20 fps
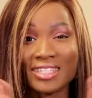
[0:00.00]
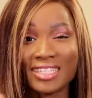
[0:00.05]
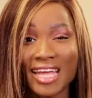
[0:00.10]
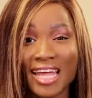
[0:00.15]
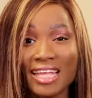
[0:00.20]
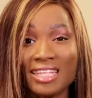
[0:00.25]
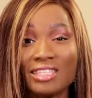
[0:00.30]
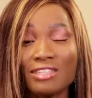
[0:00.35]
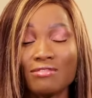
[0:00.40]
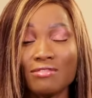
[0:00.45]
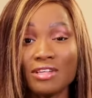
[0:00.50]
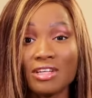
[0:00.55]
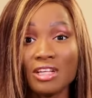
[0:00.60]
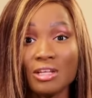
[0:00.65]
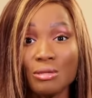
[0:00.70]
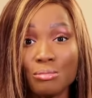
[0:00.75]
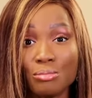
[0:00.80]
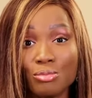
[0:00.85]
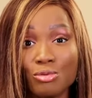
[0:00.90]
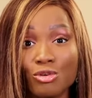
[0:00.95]

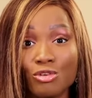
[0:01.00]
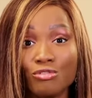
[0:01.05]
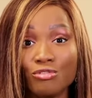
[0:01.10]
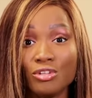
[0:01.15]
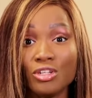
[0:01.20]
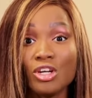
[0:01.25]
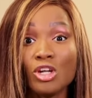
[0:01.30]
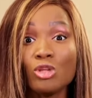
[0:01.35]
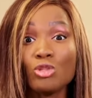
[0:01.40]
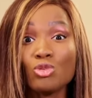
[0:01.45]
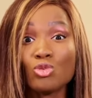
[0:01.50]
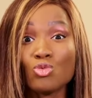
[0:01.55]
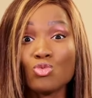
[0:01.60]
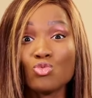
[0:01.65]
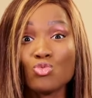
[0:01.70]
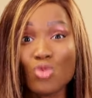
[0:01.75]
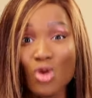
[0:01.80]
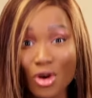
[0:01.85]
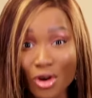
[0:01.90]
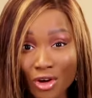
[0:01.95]
scientifically proven to
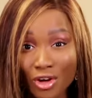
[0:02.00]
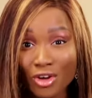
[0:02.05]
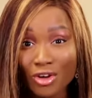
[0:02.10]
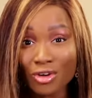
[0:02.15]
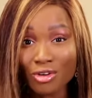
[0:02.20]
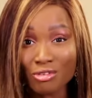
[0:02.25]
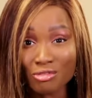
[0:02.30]
work,